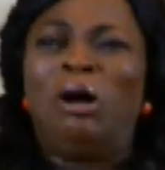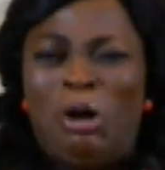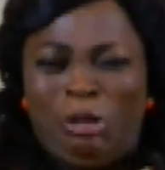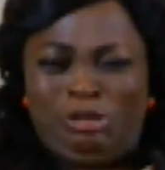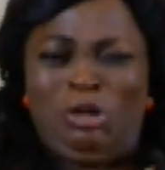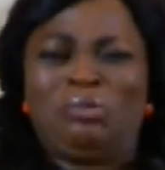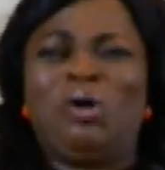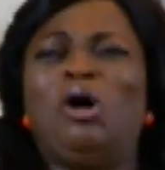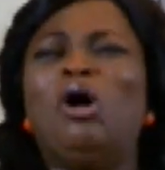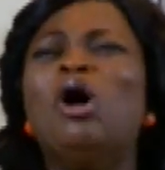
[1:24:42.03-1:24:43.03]

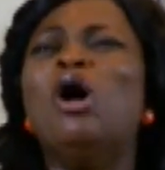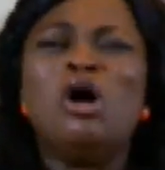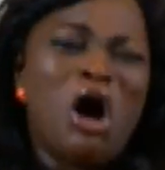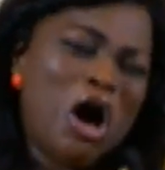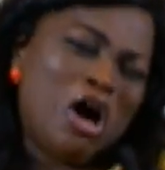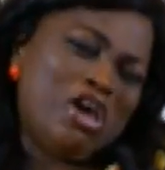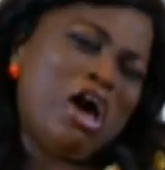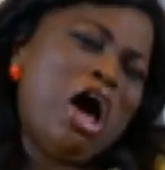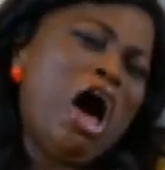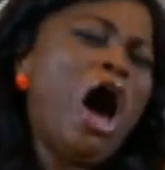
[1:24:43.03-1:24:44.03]
Ojogo,
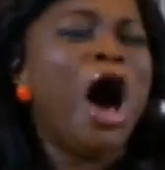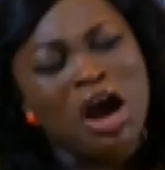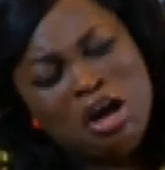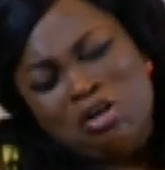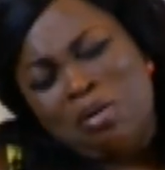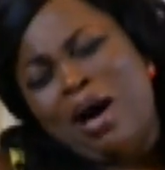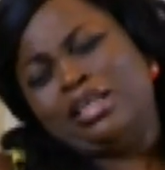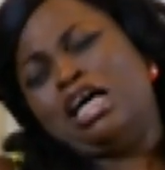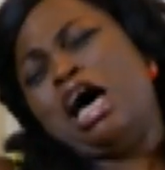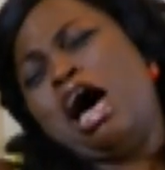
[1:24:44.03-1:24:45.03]
Oya,
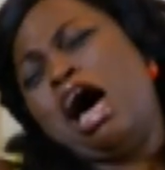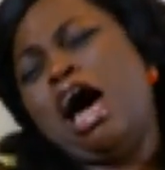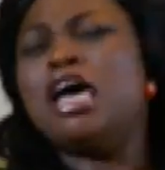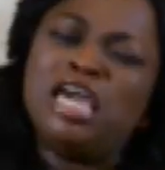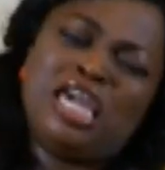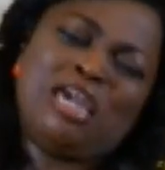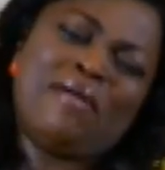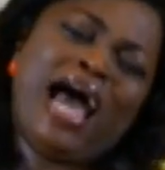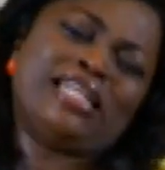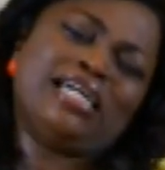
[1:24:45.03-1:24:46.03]
Ogobata,
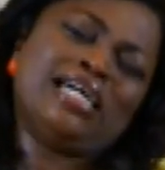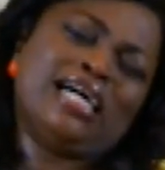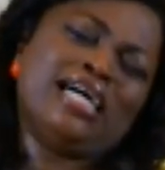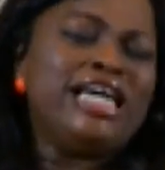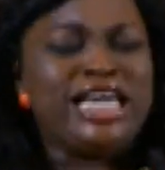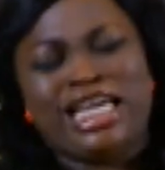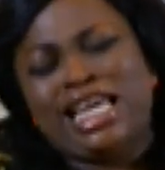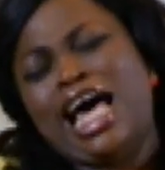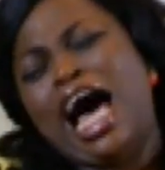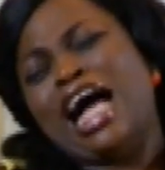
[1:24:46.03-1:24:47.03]
Irada,
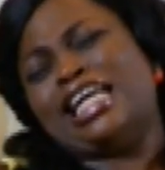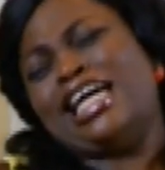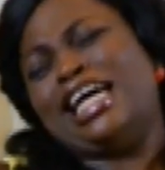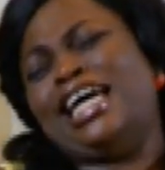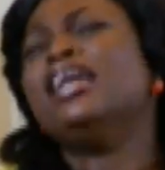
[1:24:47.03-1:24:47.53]
Irari.